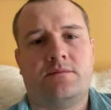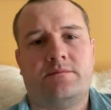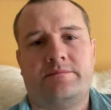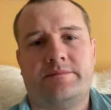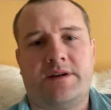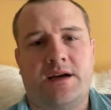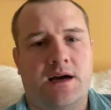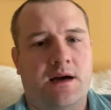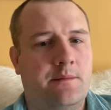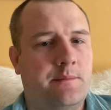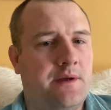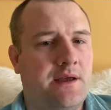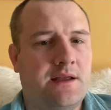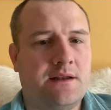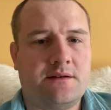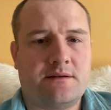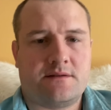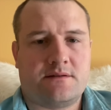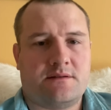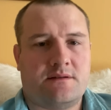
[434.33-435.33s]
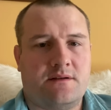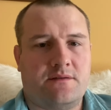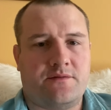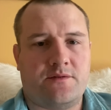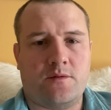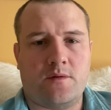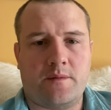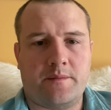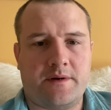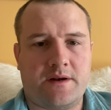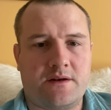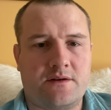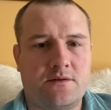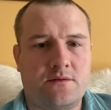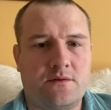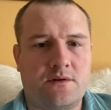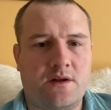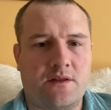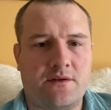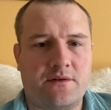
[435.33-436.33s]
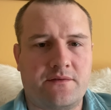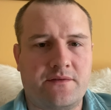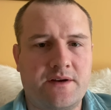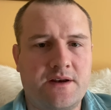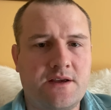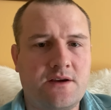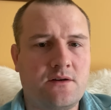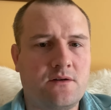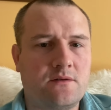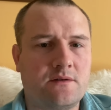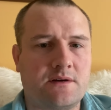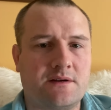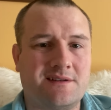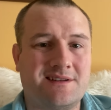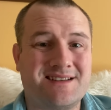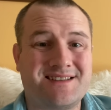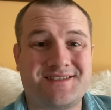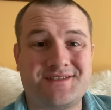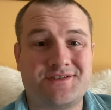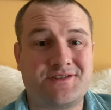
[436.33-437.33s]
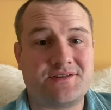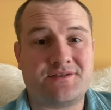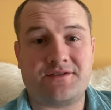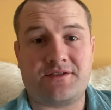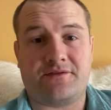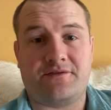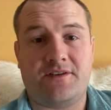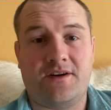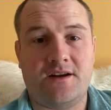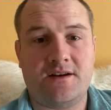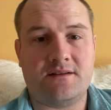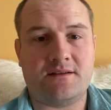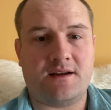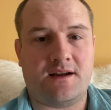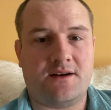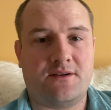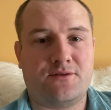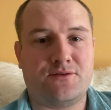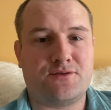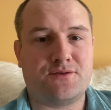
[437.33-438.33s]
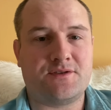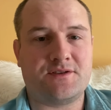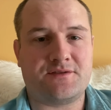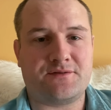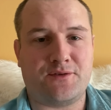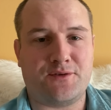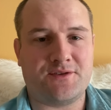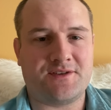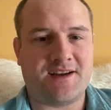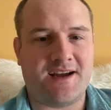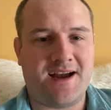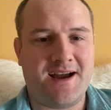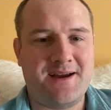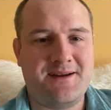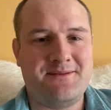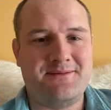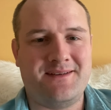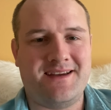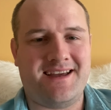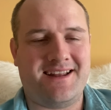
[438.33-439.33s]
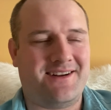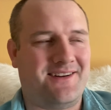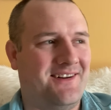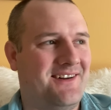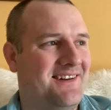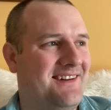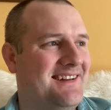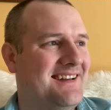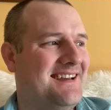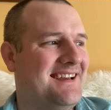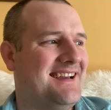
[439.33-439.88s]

comment if you want me to do another video. And this is just for fun. I don't do this full time at all.